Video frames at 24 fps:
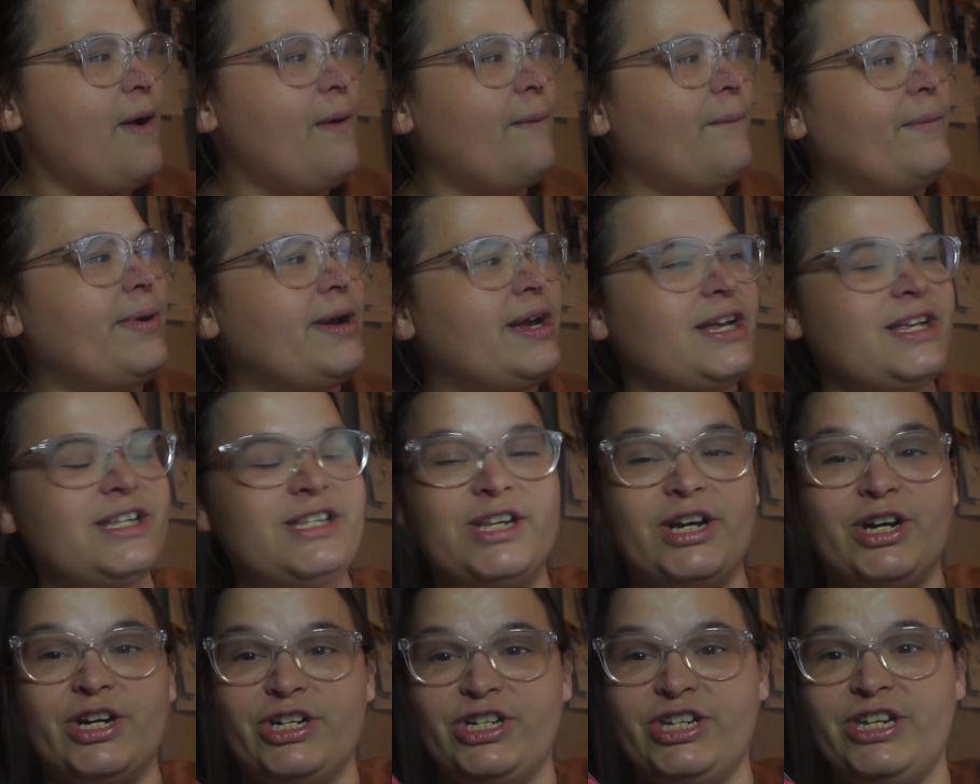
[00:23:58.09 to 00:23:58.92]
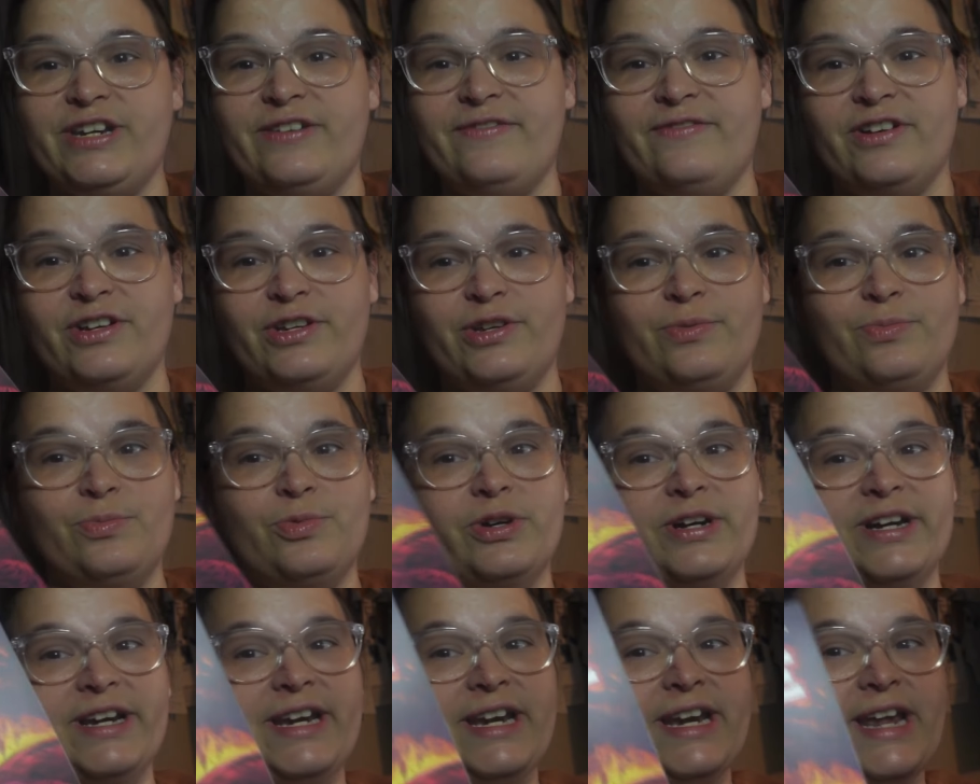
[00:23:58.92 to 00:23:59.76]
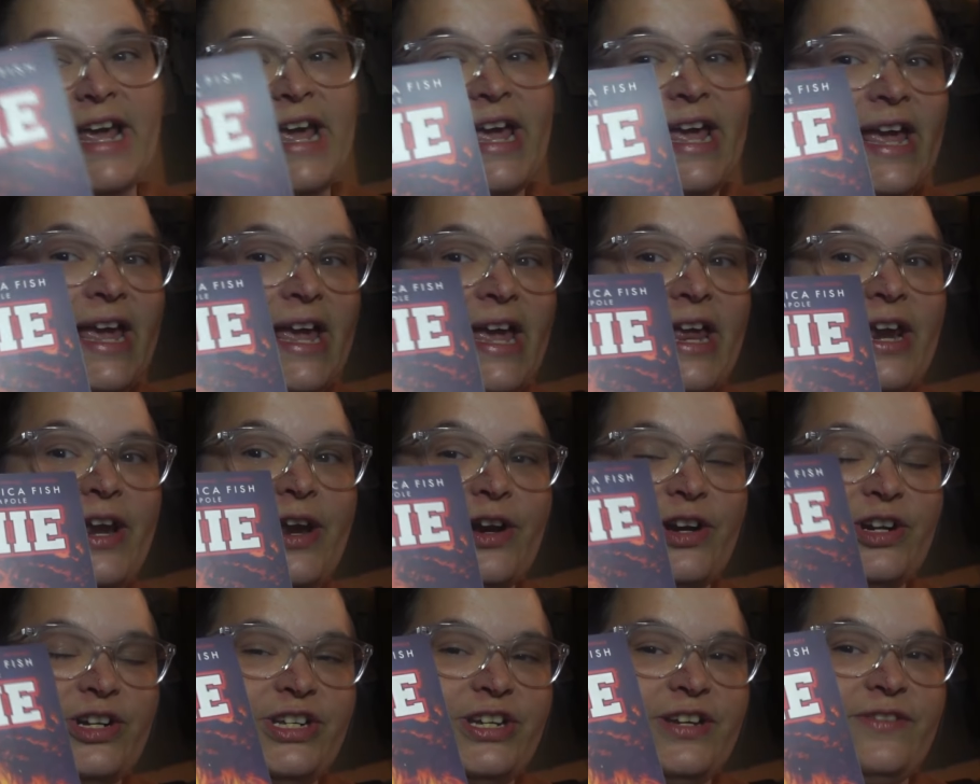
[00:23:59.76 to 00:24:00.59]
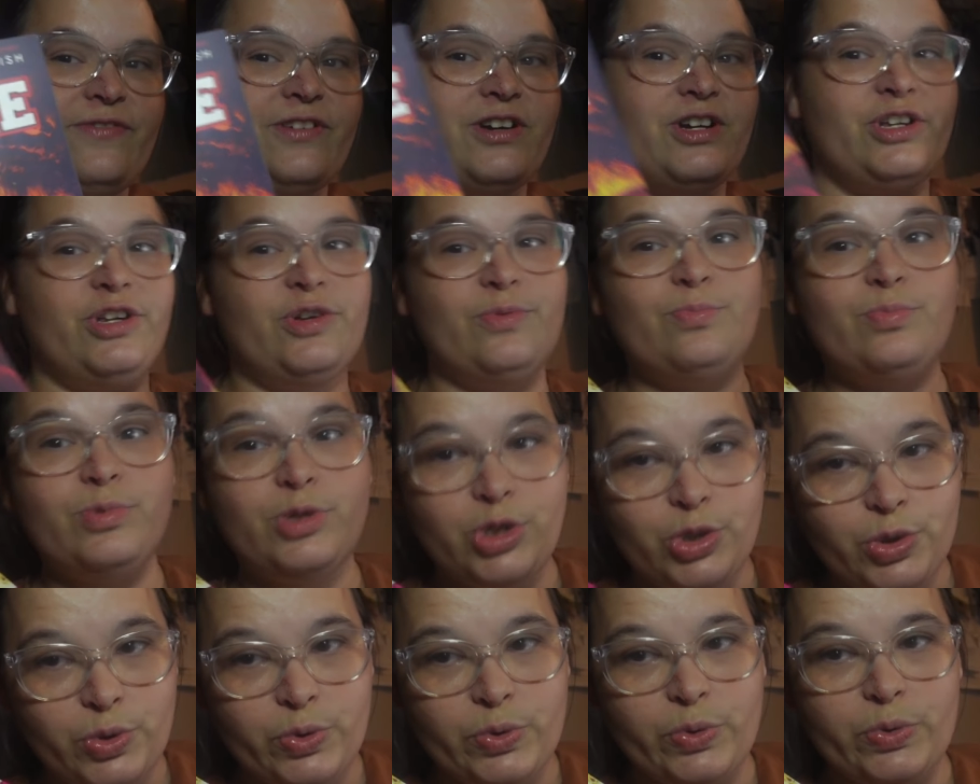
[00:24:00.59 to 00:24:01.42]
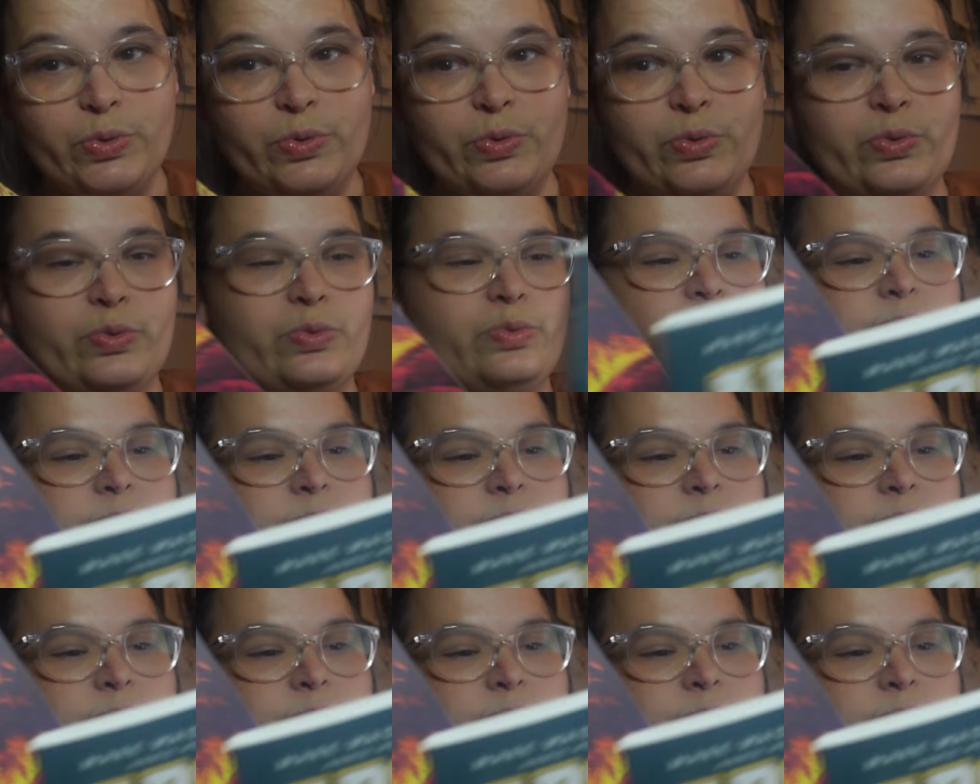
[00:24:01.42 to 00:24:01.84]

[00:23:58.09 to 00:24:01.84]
was Archie Volume 1 and Archie Volume 2.